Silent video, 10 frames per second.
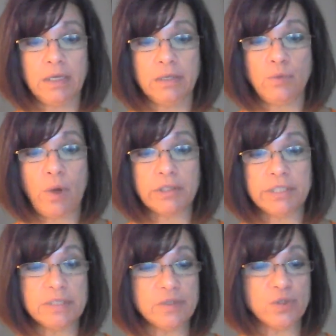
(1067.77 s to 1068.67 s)
And
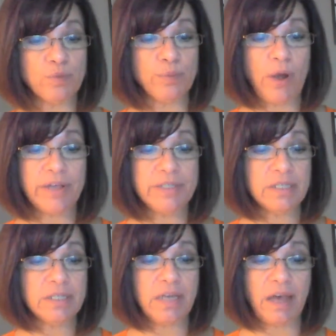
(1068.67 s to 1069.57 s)
while it isn't
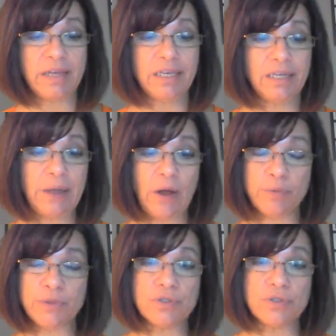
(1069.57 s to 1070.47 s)
surprising, I can't
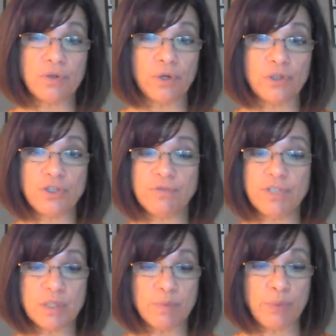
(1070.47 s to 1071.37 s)
help the surge
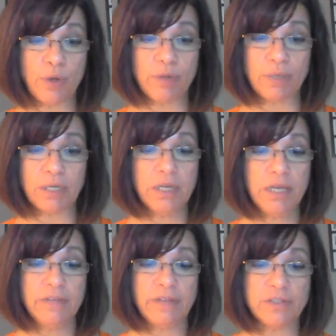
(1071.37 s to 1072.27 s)
of disappointment
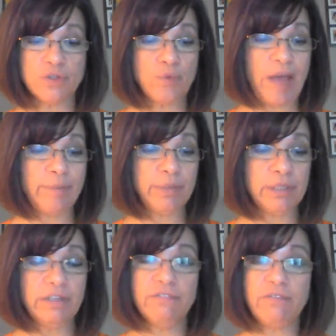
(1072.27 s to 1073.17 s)
that is
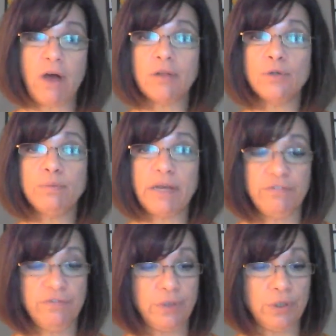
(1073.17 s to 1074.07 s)
rapidly followed by
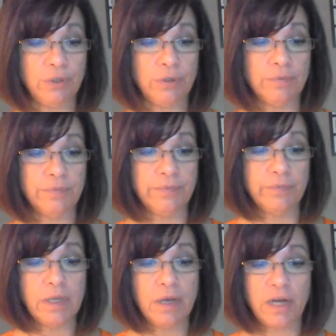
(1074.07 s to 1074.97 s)
fear.
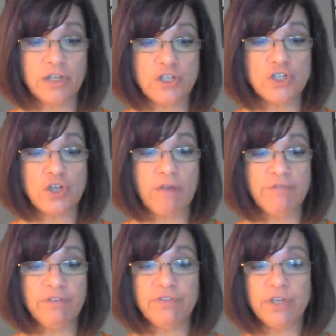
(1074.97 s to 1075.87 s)
I
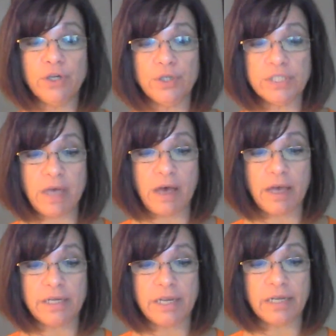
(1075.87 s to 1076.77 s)
shove the fear
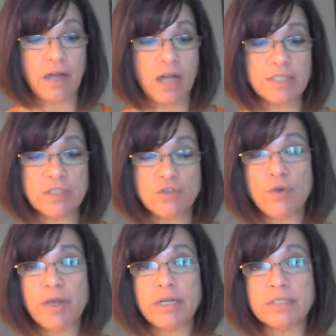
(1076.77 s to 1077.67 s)
aside and
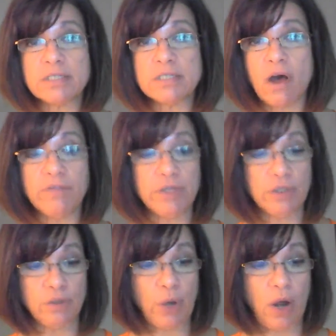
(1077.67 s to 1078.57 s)
concentrate on
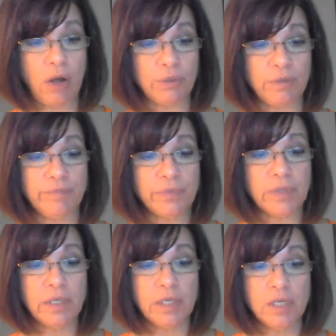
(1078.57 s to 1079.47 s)
solving the problem.
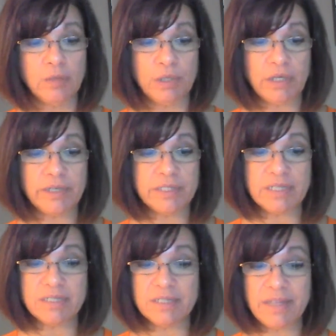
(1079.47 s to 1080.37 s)

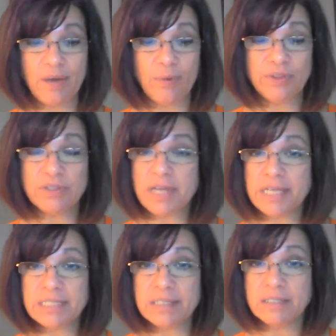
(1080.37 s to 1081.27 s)
Because isn't that what the
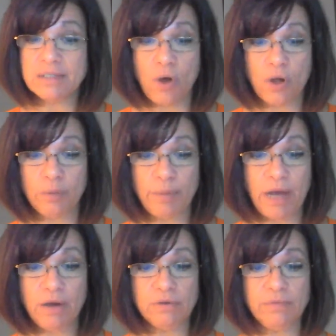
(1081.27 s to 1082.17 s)
testing is all
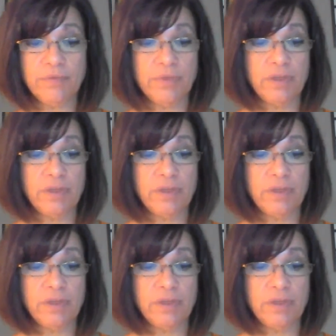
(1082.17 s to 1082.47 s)
about?